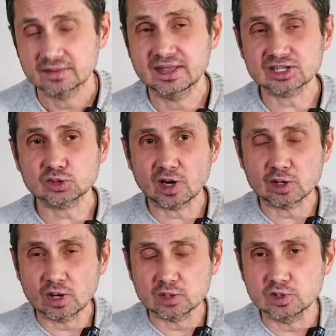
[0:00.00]
That's
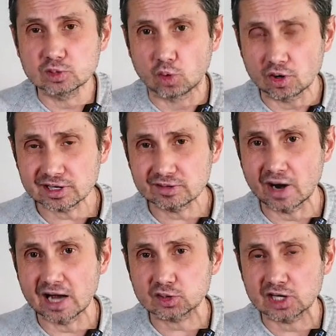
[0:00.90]
why when we walk
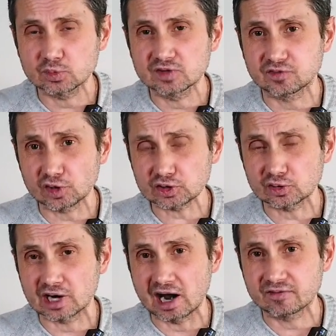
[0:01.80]
around and we
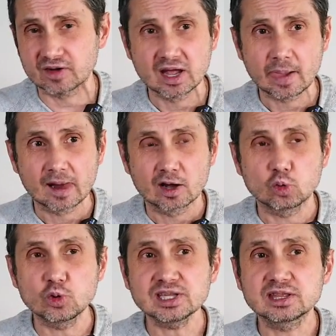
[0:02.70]
photograph,
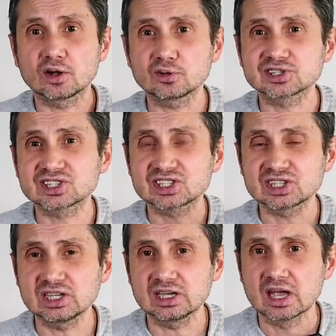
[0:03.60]
we don't
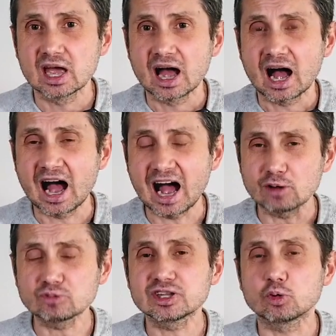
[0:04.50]
see
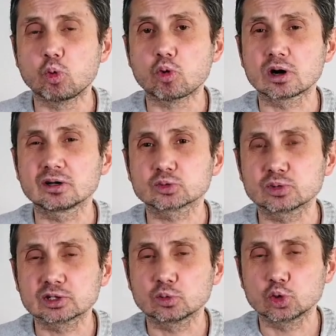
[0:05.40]
how the world
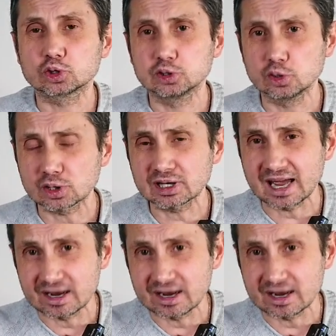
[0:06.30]
would look